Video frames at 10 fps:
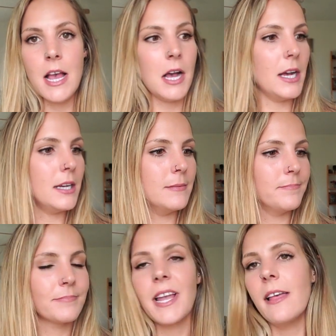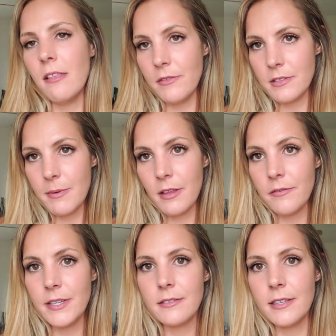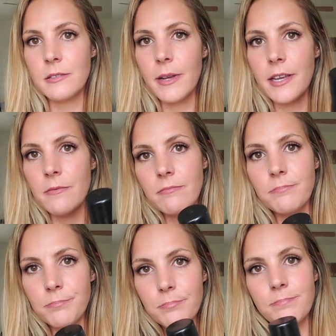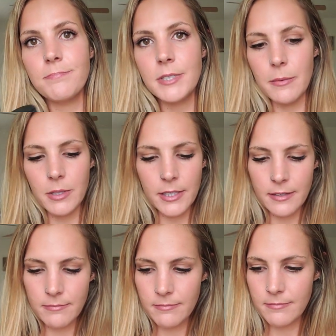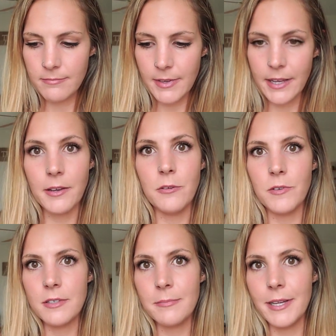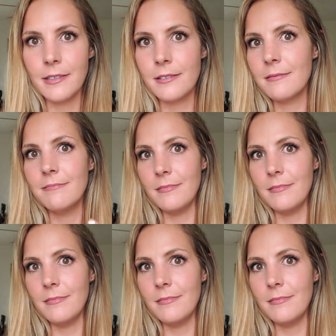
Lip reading: I love the smell of it, so that's why typically I go for smells.